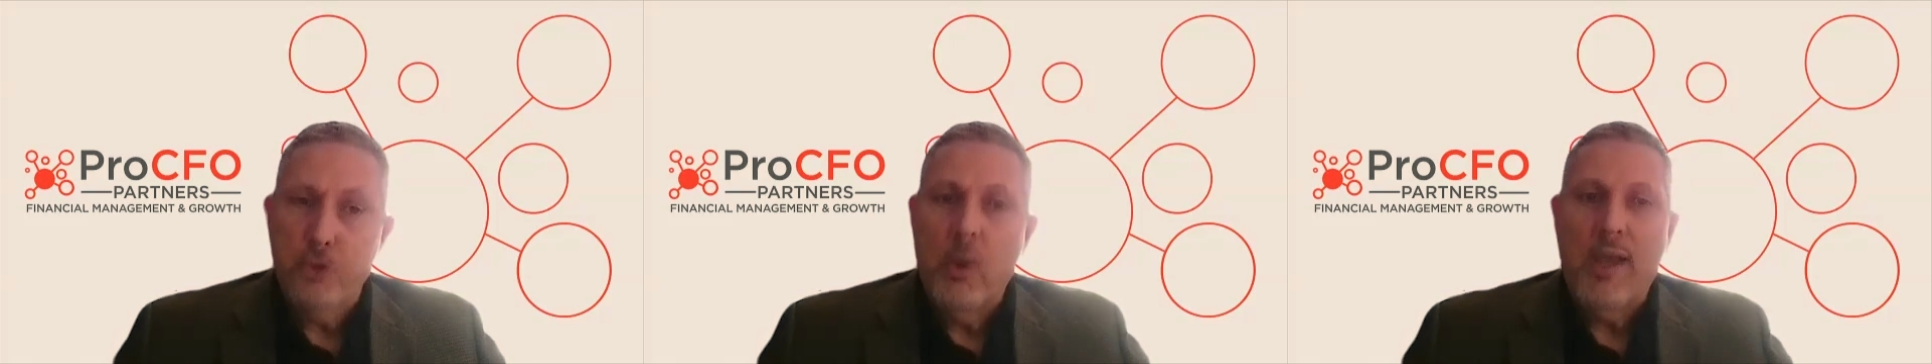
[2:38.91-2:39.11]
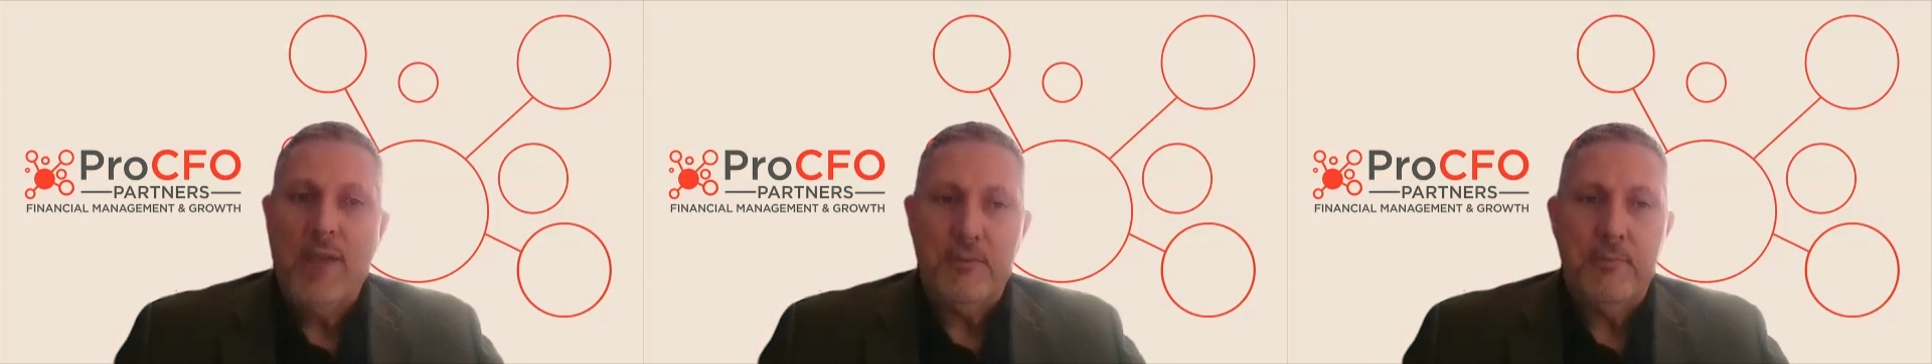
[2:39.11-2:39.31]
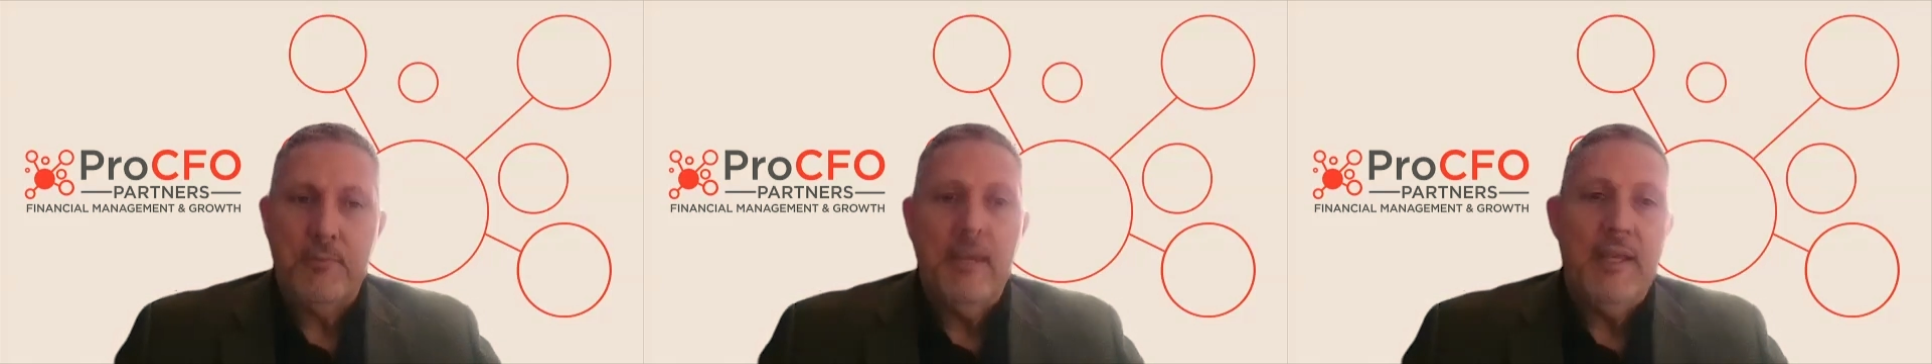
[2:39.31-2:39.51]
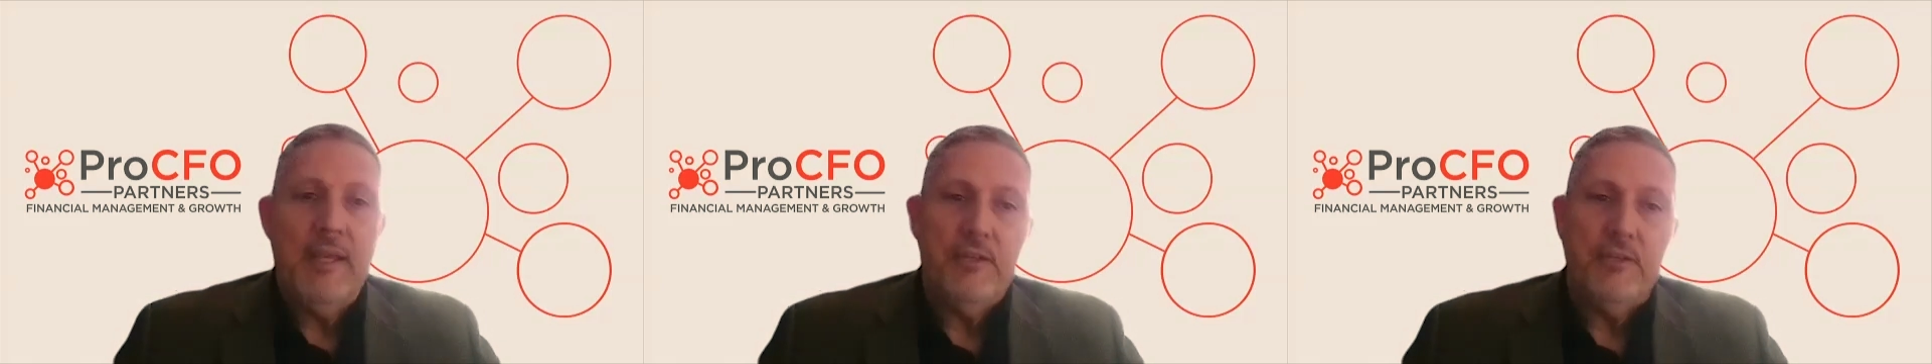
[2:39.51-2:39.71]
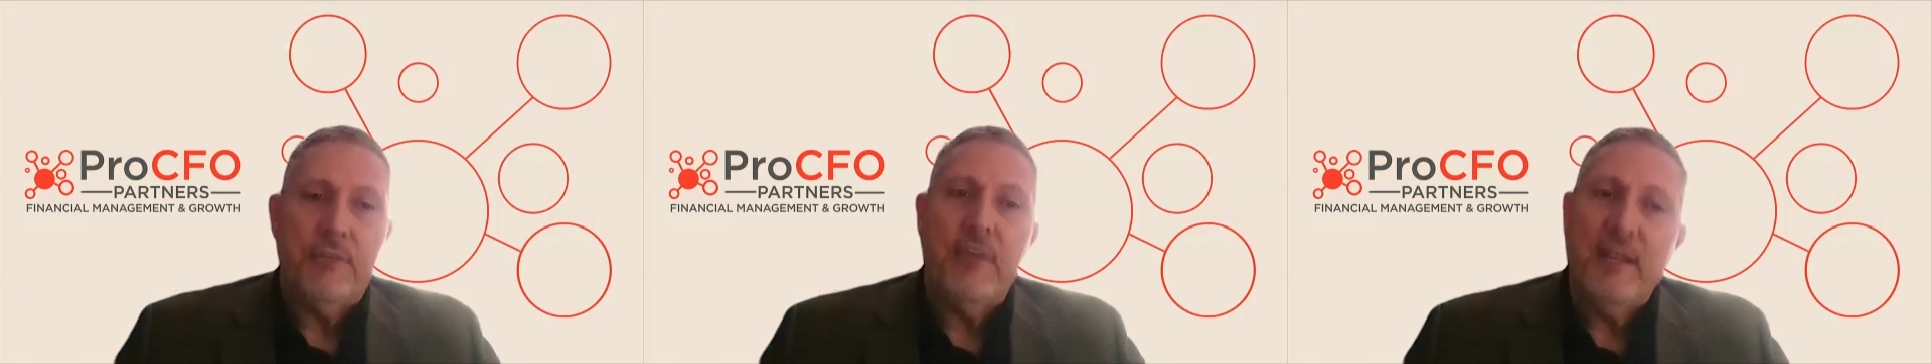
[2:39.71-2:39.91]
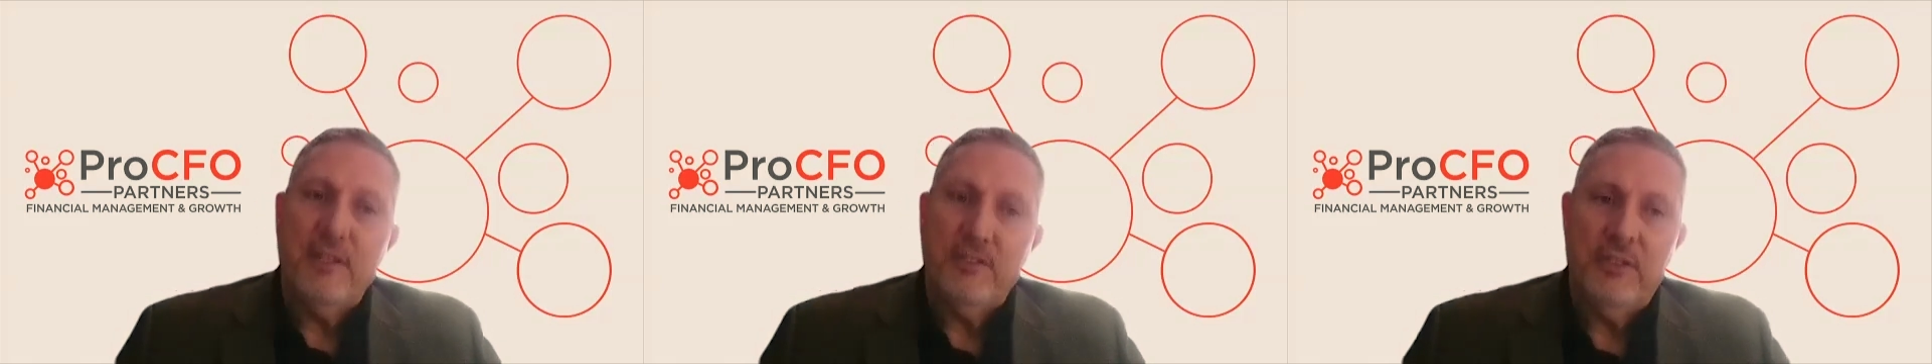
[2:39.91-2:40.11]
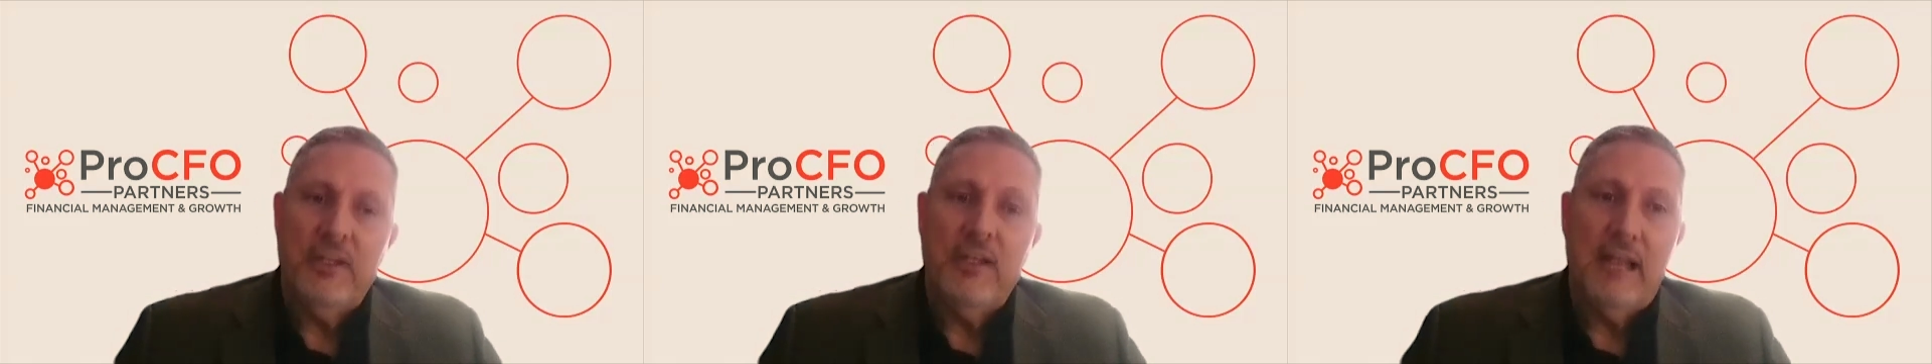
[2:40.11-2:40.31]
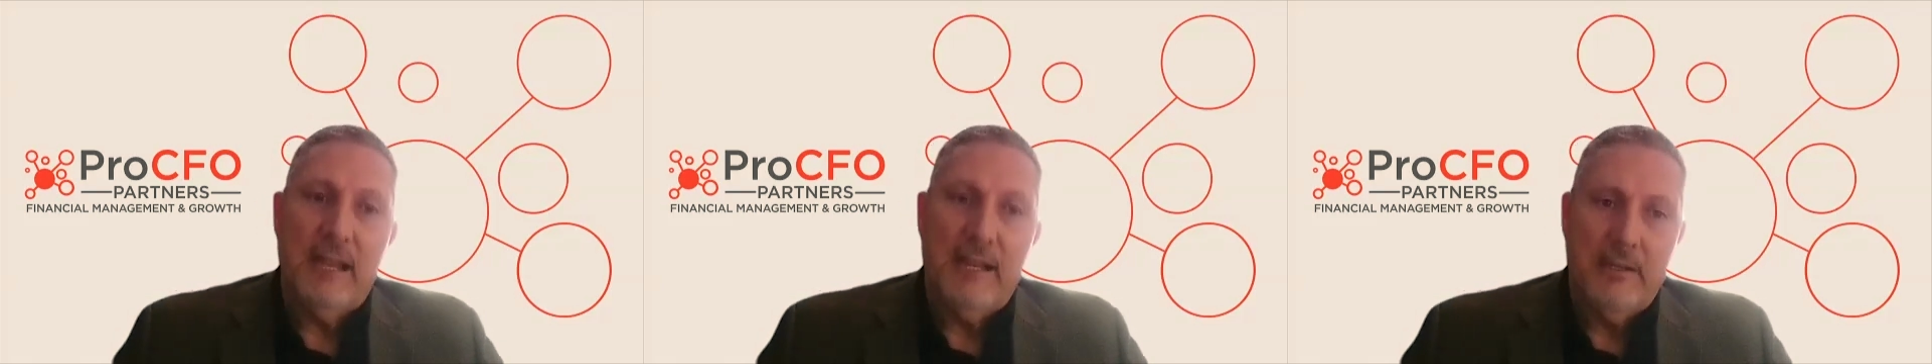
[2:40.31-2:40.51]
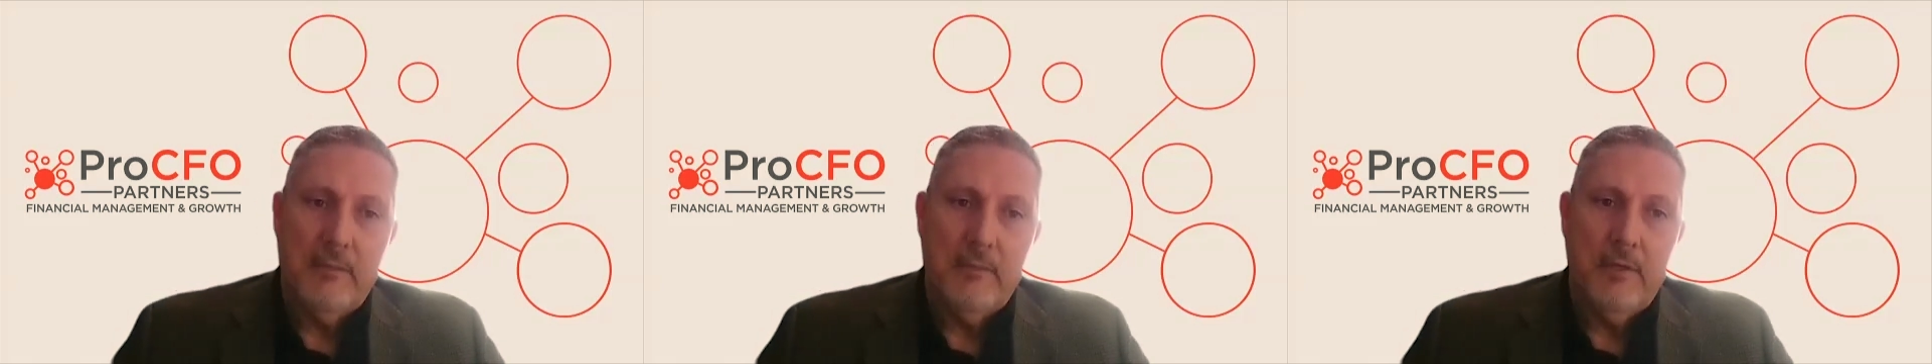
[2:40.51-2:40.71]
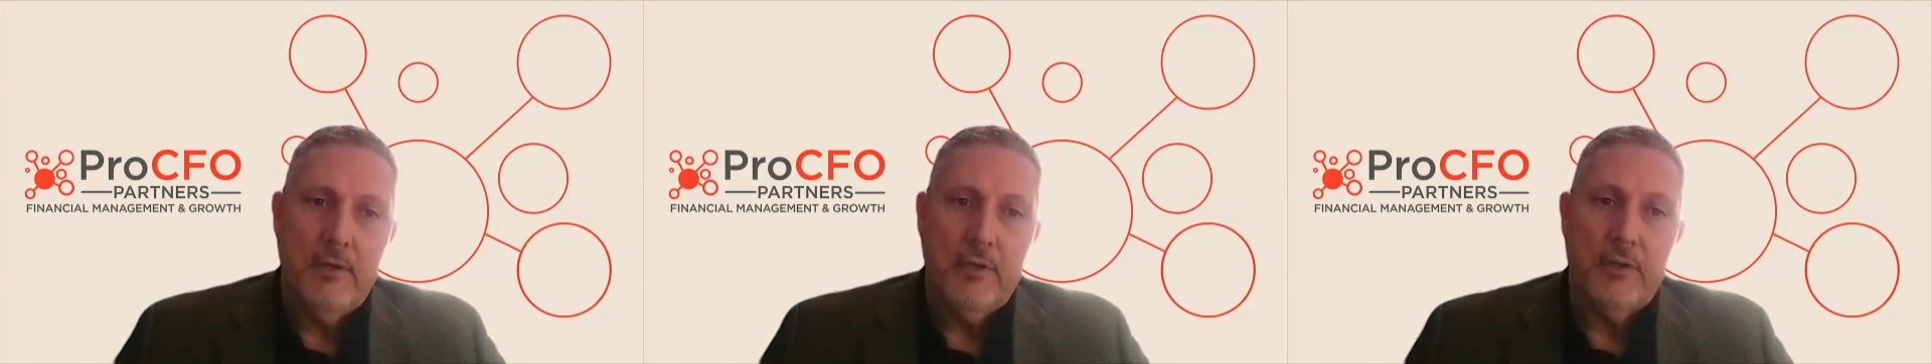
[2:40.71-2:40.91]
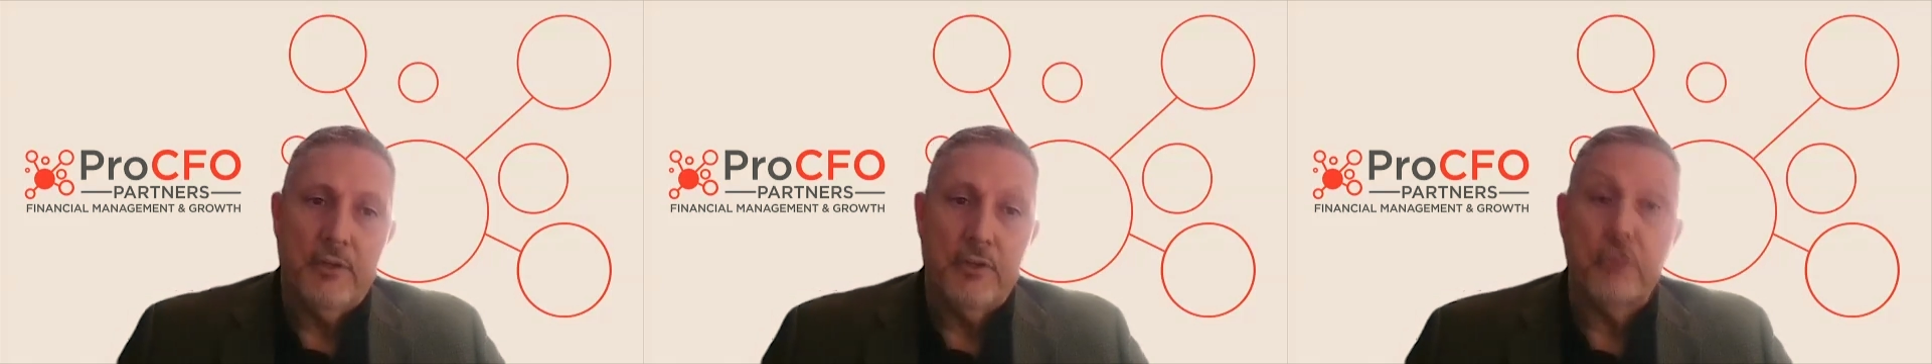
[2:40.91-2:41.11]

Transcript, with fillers: U.S.-based, facing Latin America,